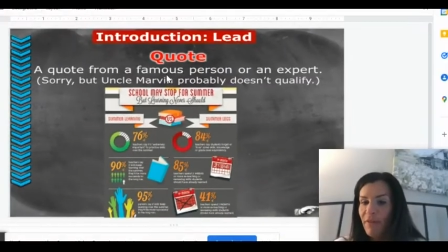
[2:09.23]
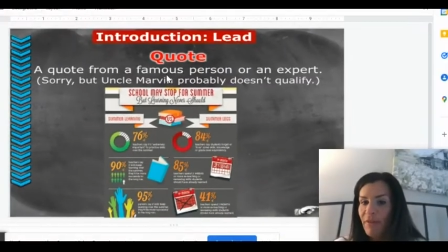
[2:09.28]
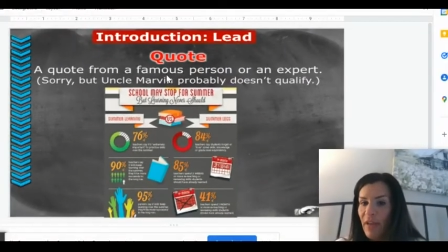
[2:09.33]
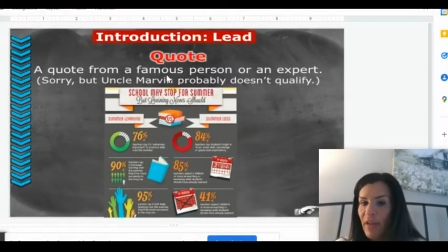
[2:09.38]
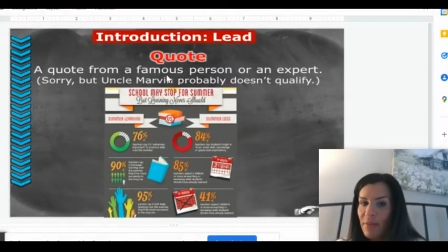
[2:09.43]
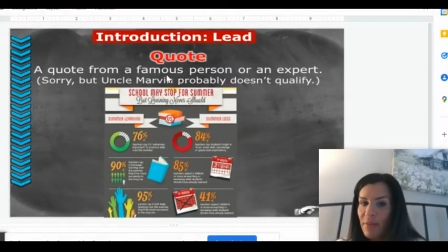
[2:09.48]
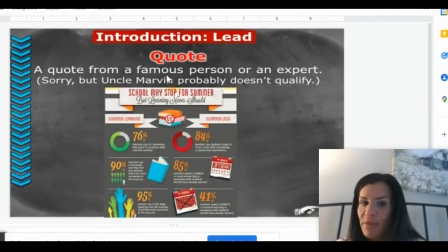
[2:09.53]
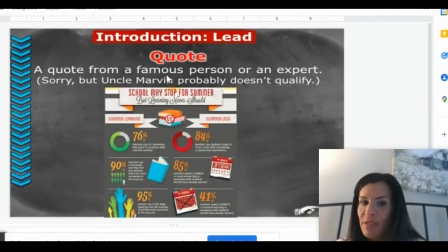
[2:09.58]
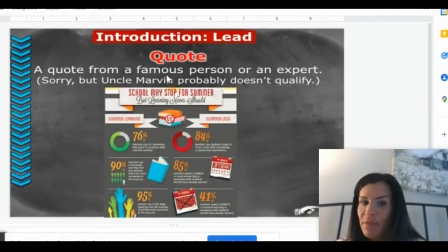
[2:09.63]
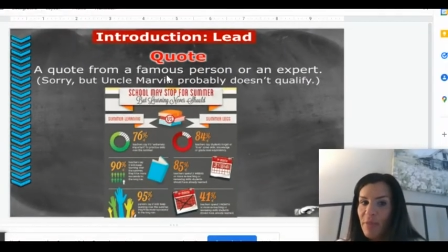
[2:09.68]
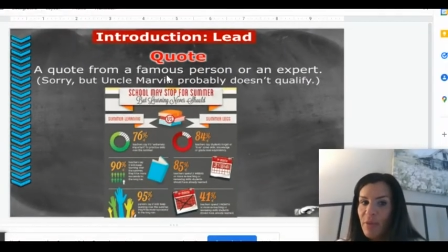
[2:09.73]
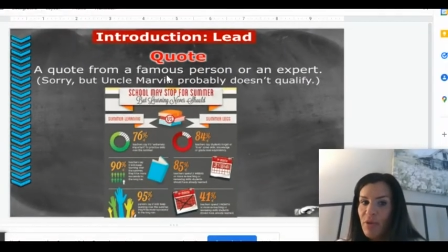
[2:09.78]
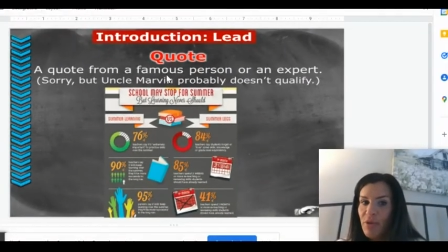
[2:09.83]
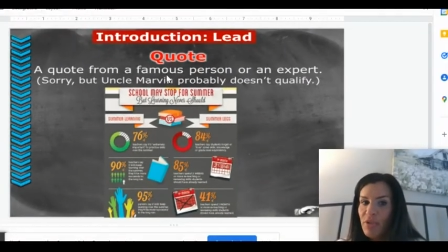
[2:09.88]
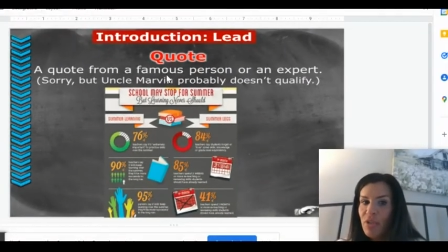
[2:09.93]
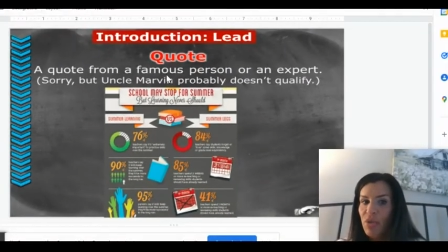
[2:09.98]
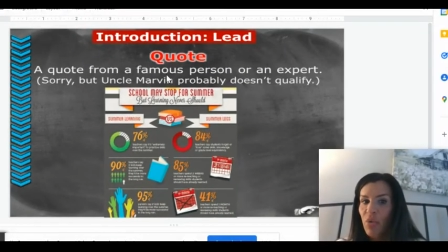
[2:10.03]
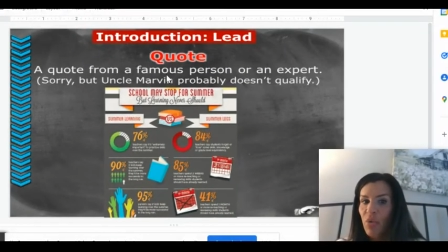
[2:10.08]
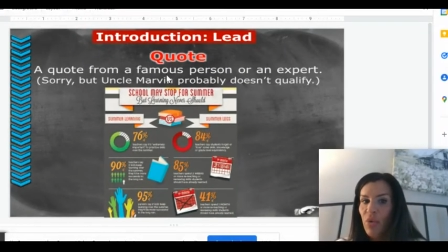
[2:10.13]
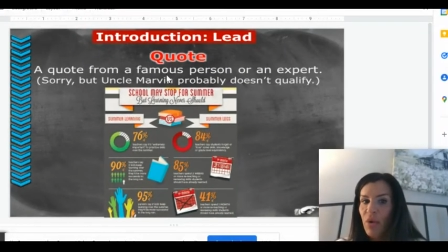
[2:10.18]
a famous
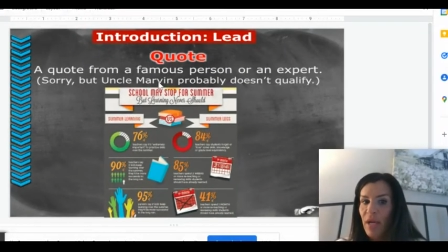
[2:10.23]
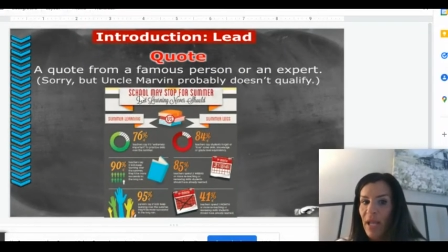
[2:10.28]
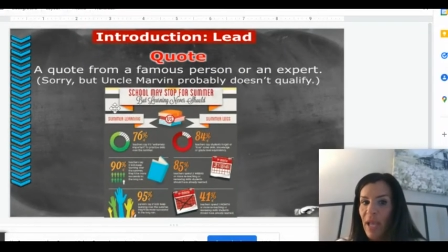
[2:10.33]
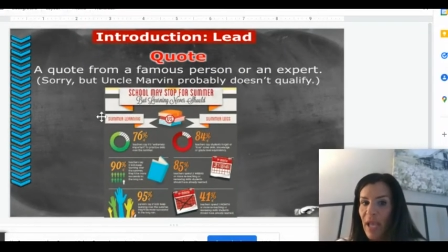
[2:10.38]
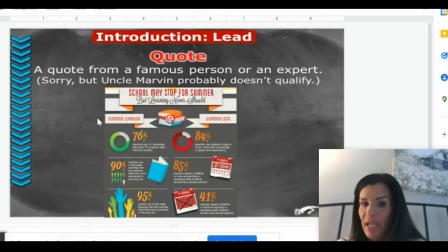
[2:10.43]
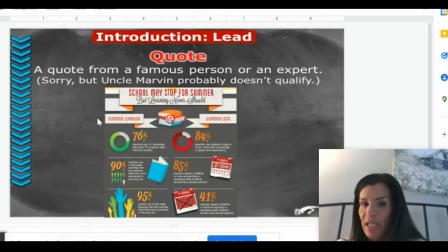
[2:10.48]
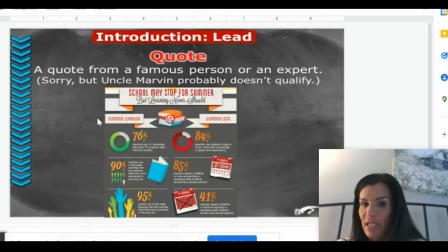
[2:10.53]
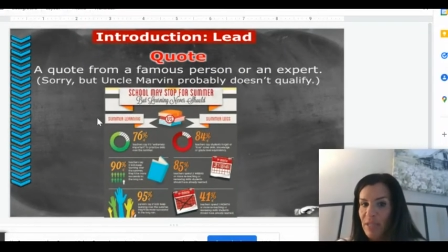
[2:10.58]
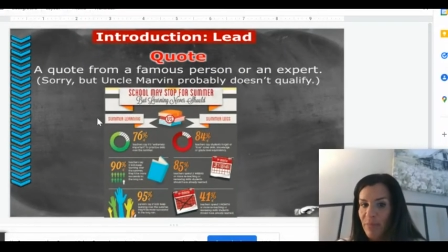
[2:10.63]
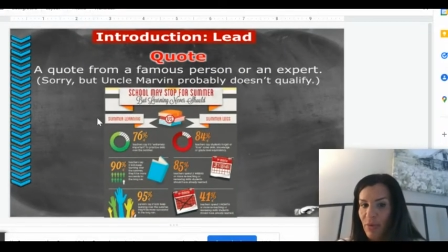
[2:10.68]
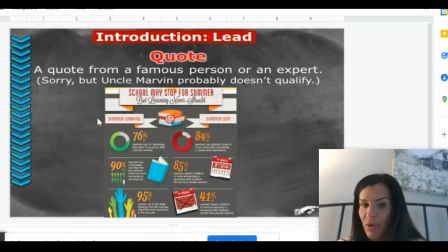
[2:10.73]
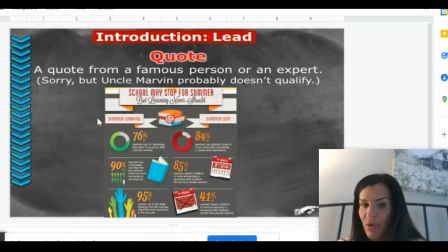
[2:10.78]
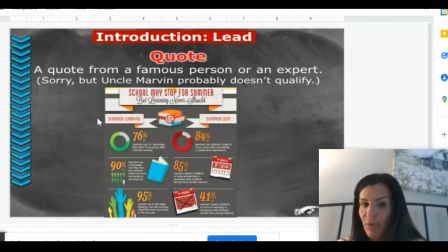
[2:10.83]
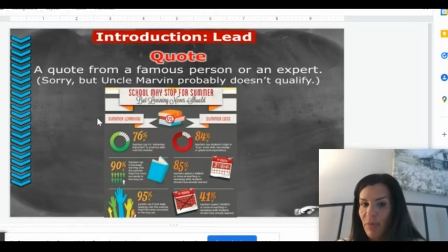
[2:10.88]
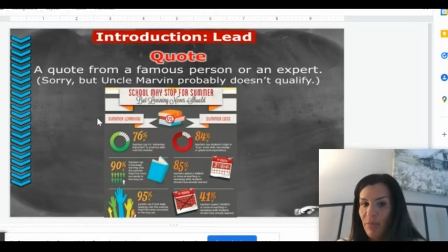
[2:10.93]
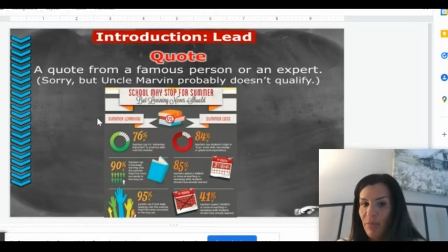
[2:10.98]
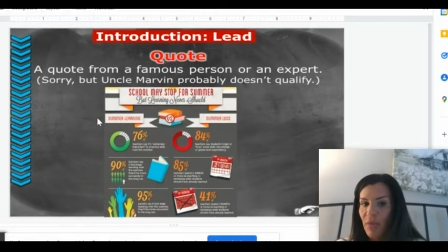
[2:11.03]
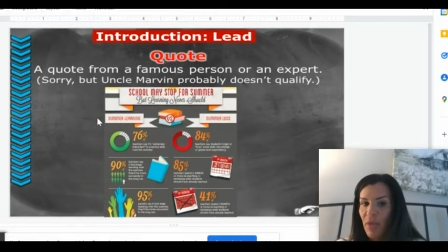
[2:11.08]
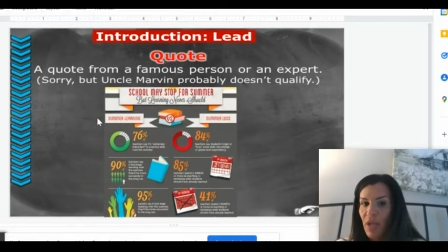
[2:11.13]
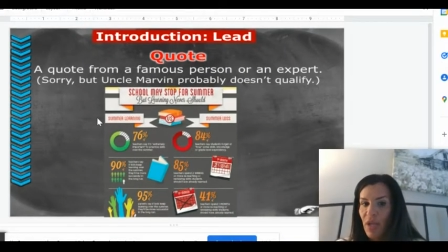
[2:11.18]
person or an expert,
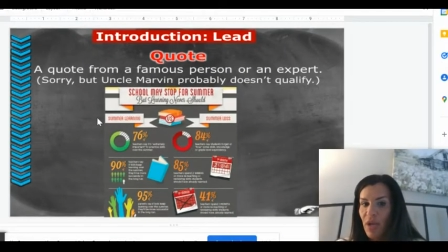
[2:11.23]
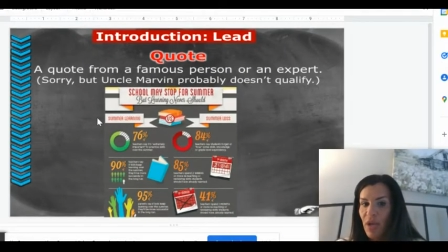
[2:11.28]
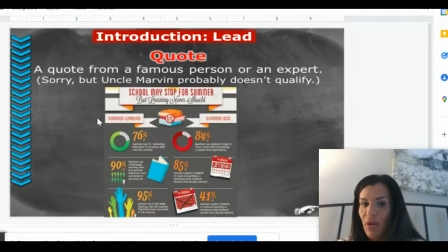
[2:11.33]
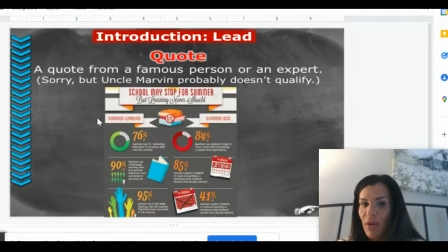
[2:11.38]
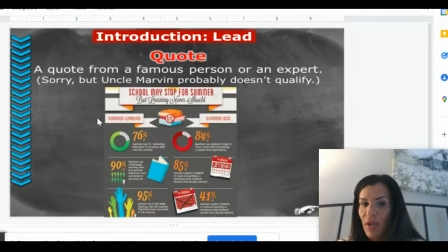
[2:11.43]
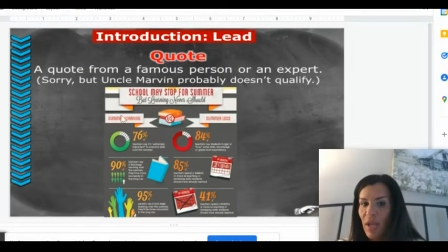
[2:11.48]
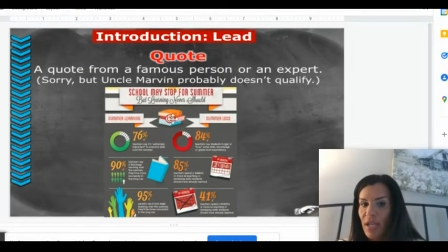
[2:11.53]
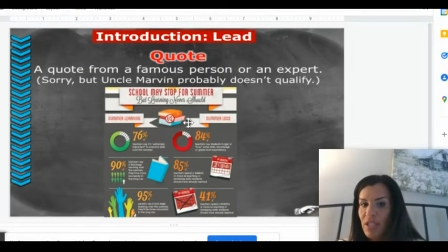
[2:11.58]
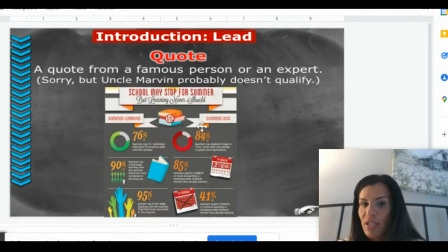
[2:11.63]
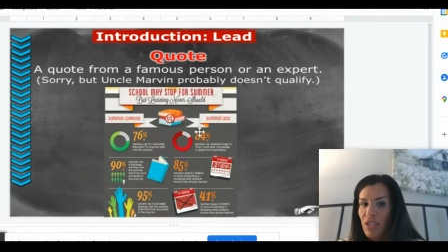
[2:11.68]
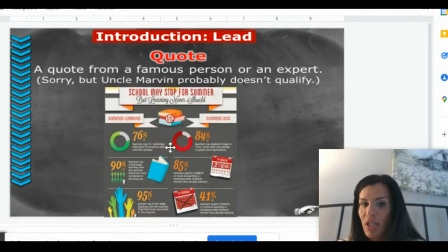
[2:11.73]
okay?